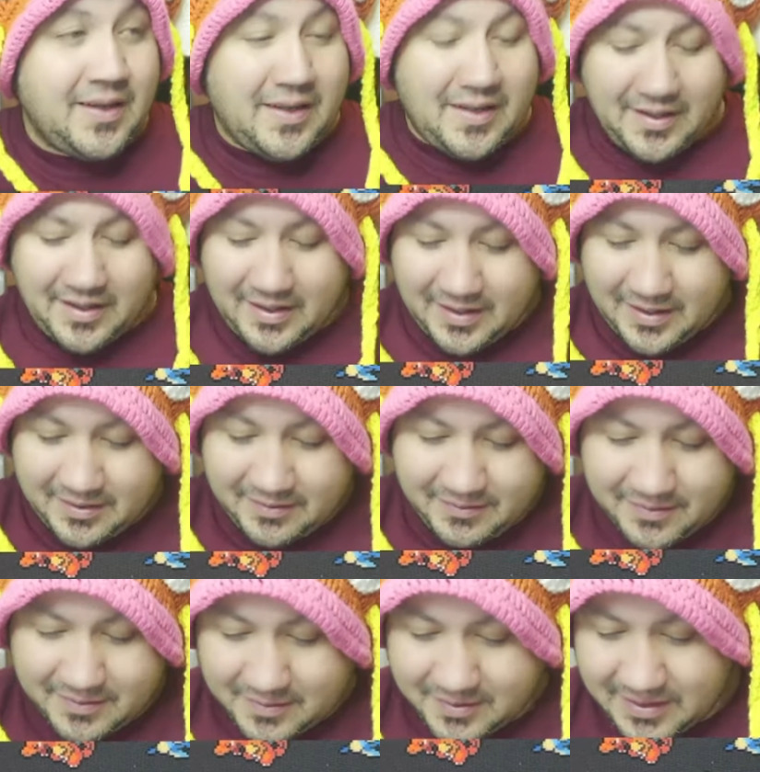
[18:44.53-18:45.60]

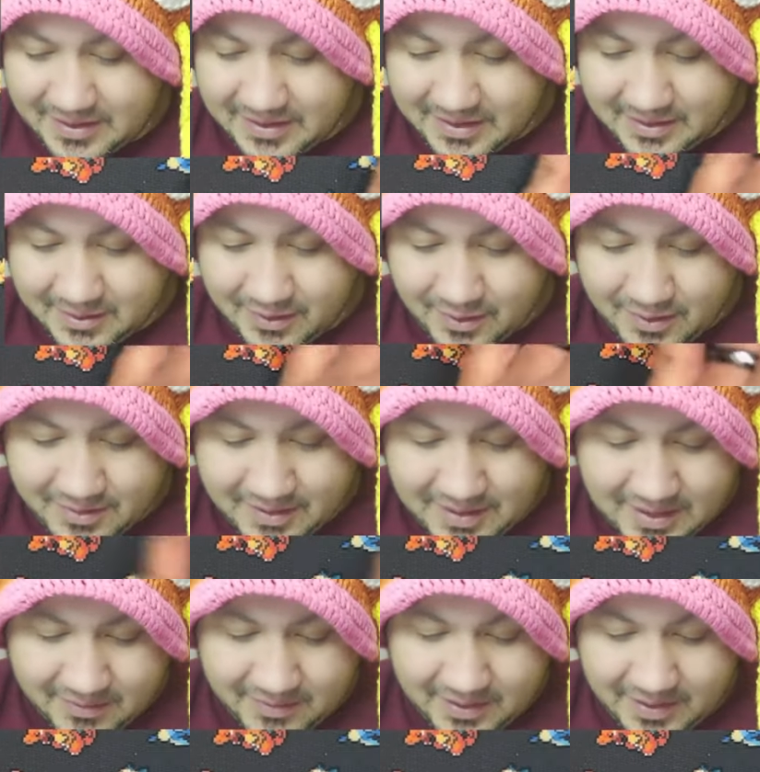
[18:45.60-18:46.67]
let's get these cards
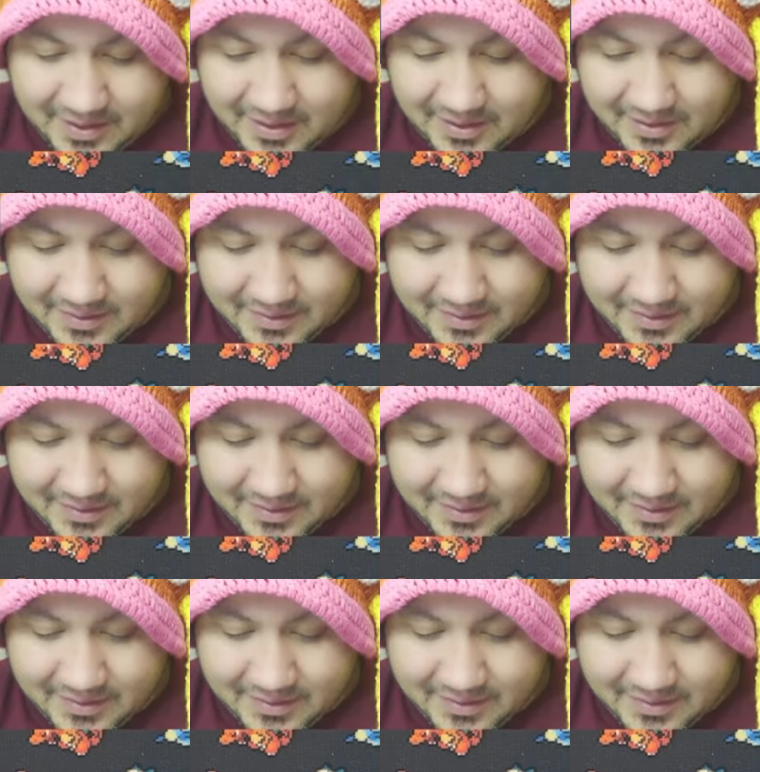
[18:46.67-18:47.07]
out here.